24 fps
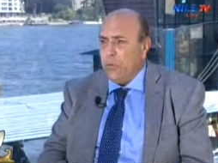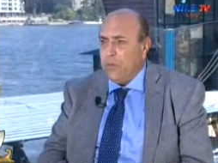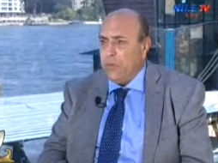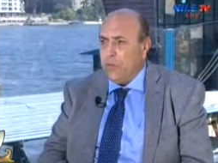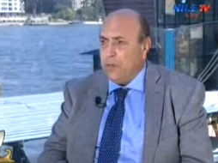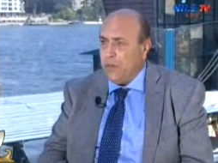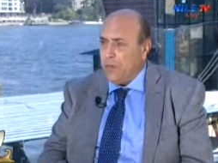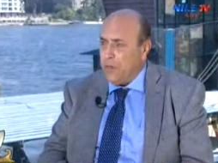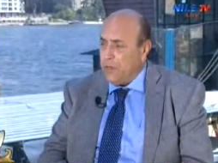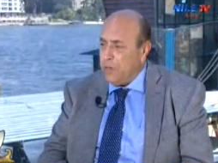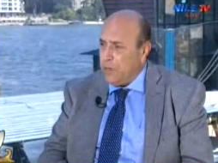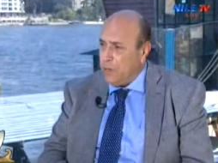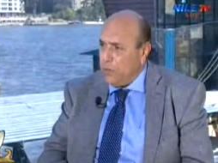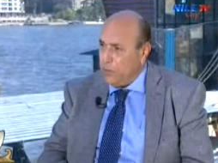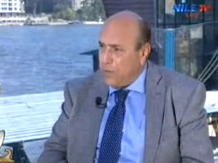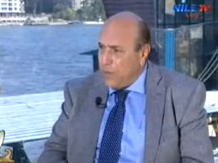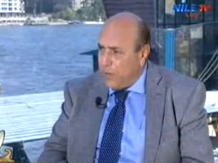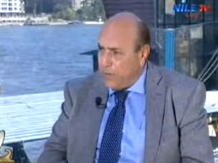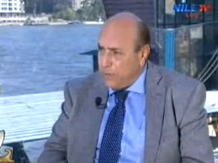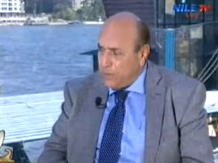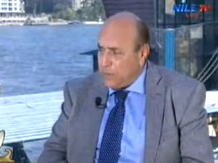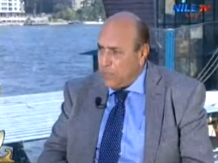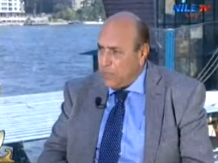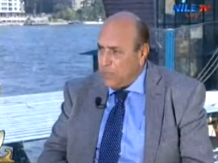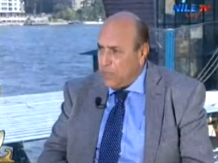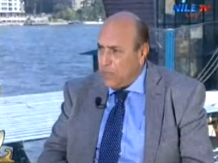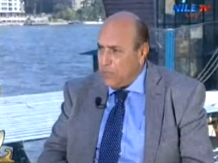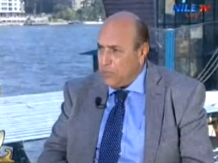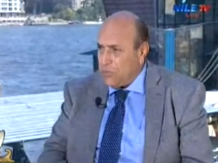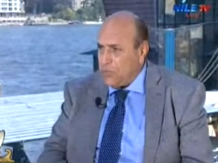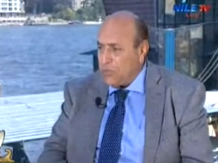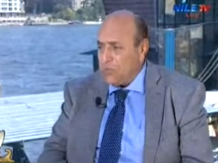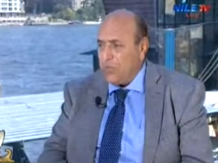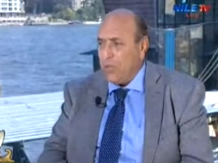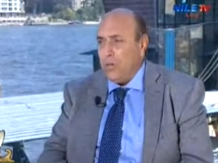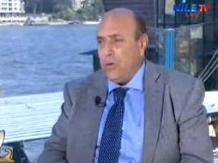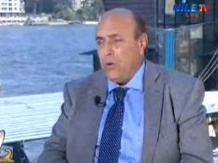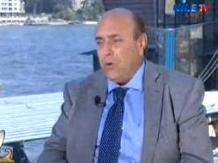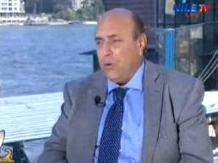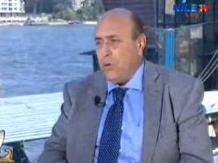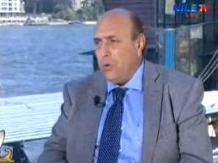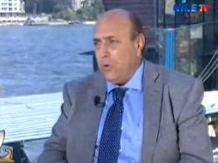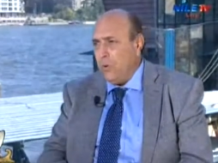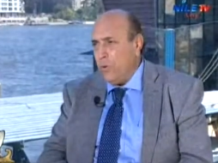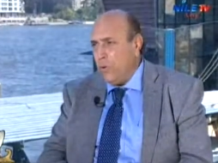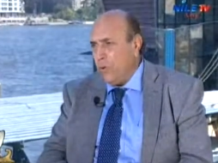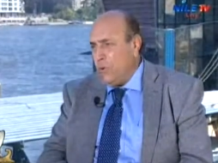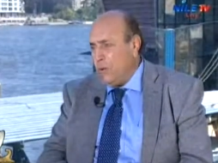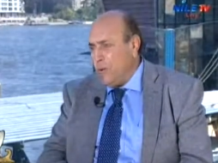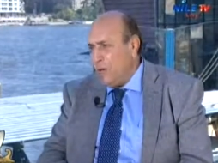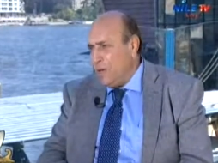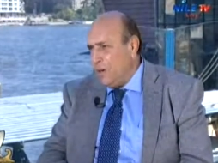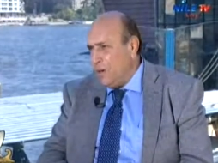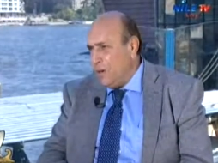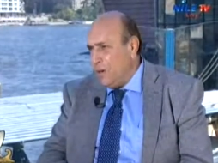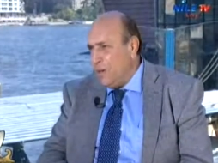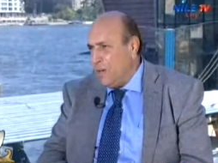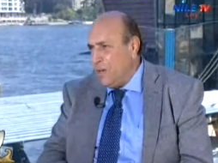Whether in the United States or